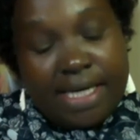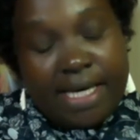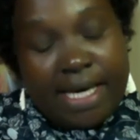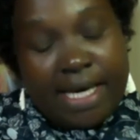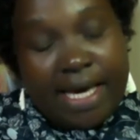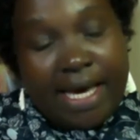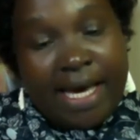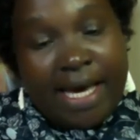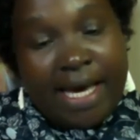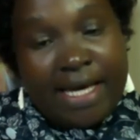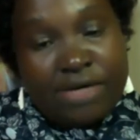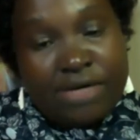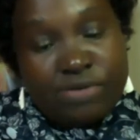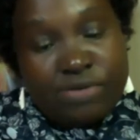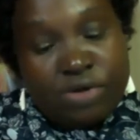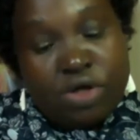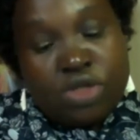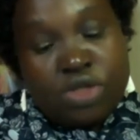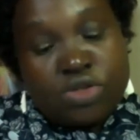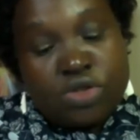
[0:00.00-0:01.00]
And
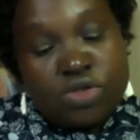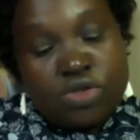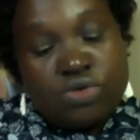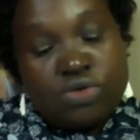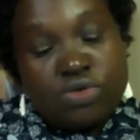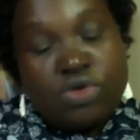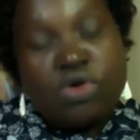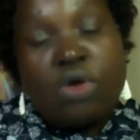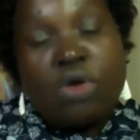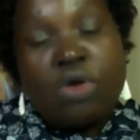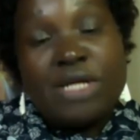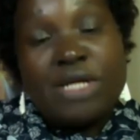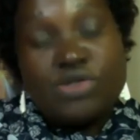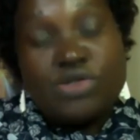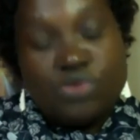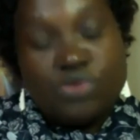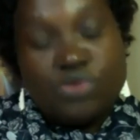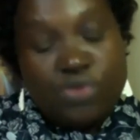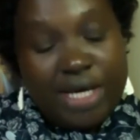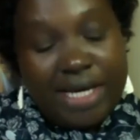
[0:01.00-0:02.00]
we also should recommend
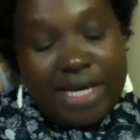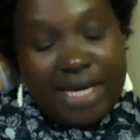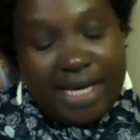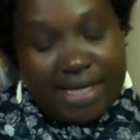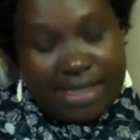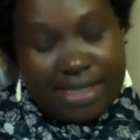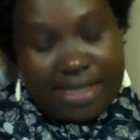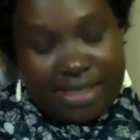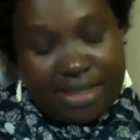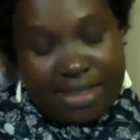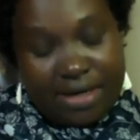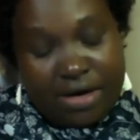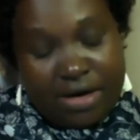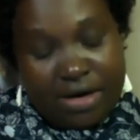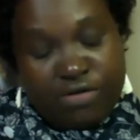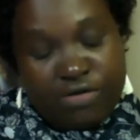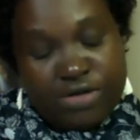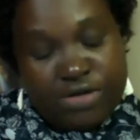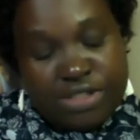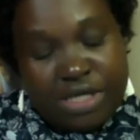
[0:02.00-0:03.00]
3NN.
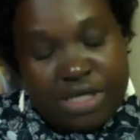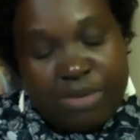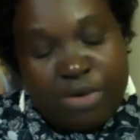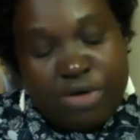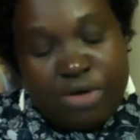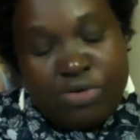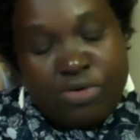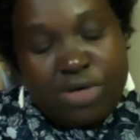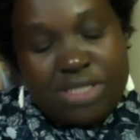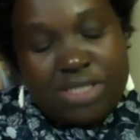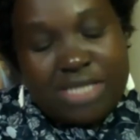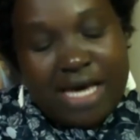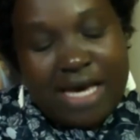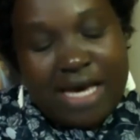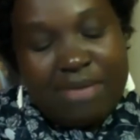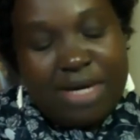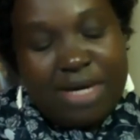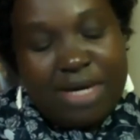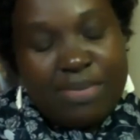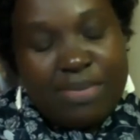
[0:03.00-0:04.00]
For someone who has
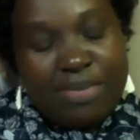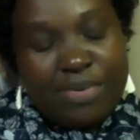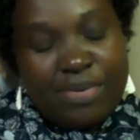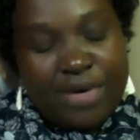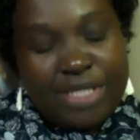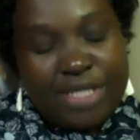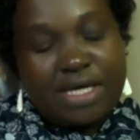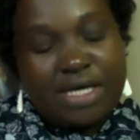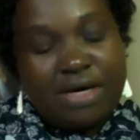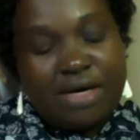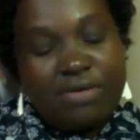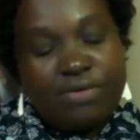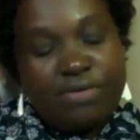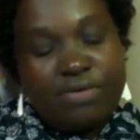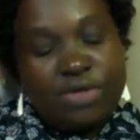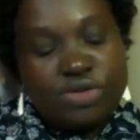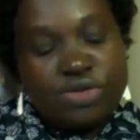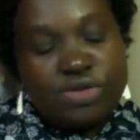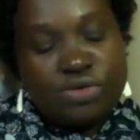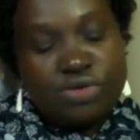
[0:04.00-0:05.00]
high blood pressure,
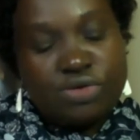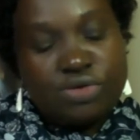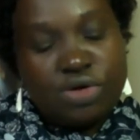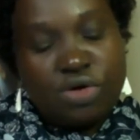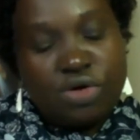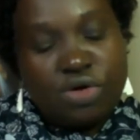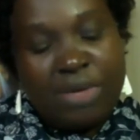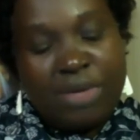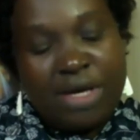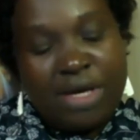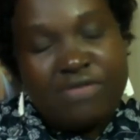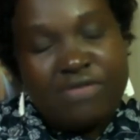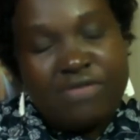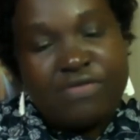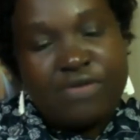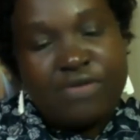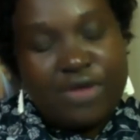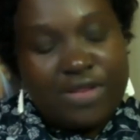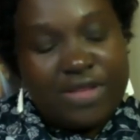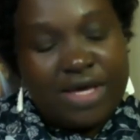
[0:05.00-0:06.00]
we should recommend
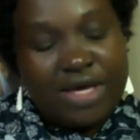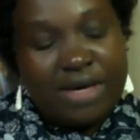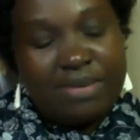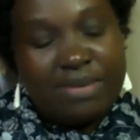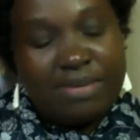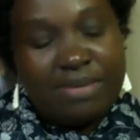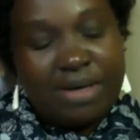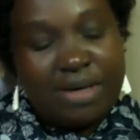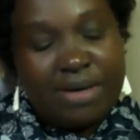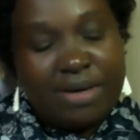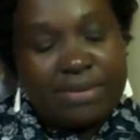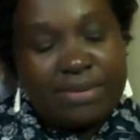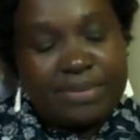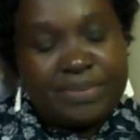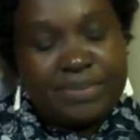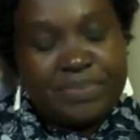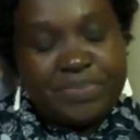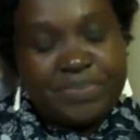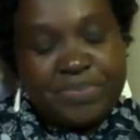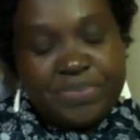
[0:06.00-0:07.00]
for them
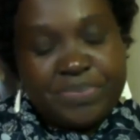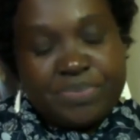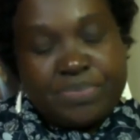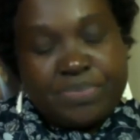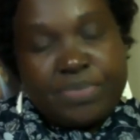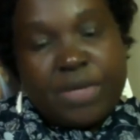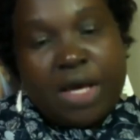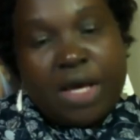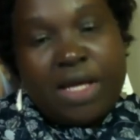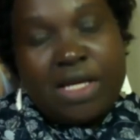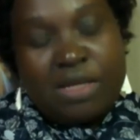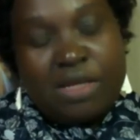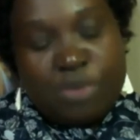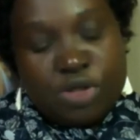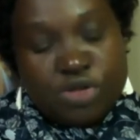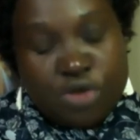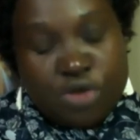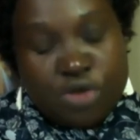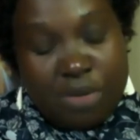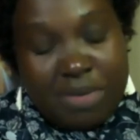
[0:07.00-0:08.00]

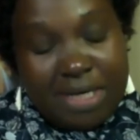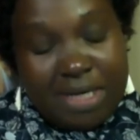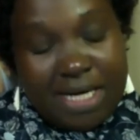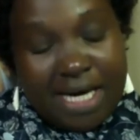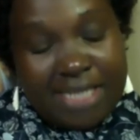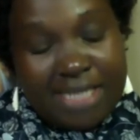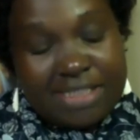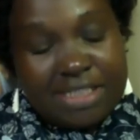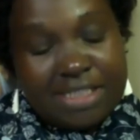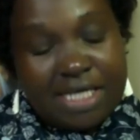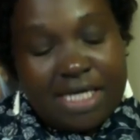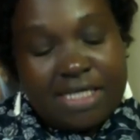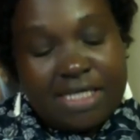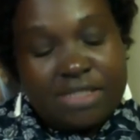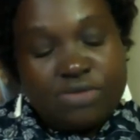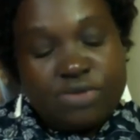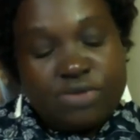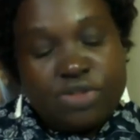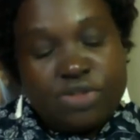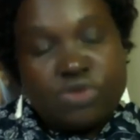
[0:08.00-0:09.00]
lipotropic
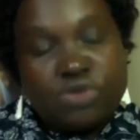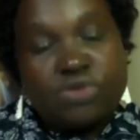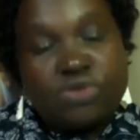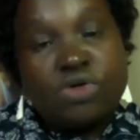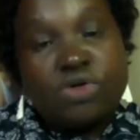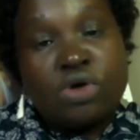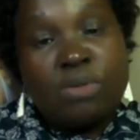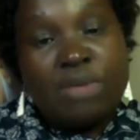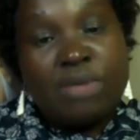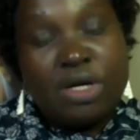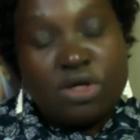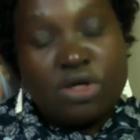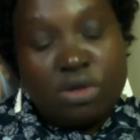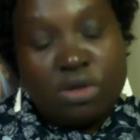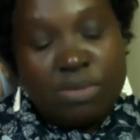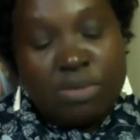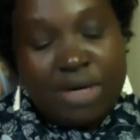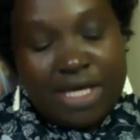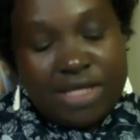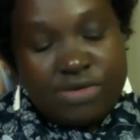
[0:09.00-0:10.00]
adjunct. We should recommend
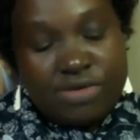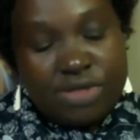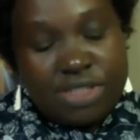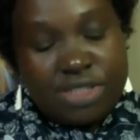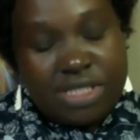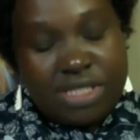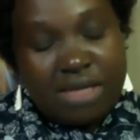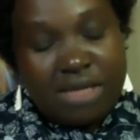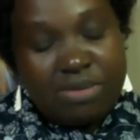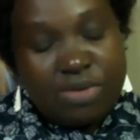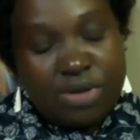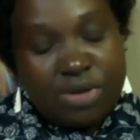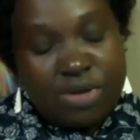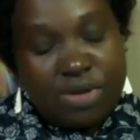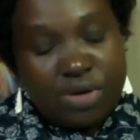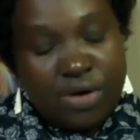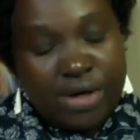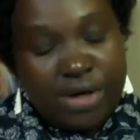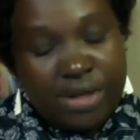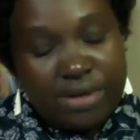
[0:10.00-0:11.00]
omega-3 salmon
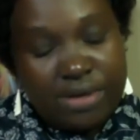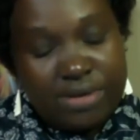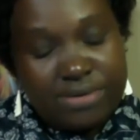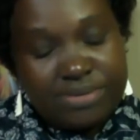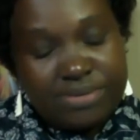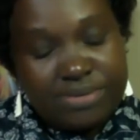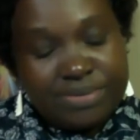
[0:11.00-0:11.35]
oil.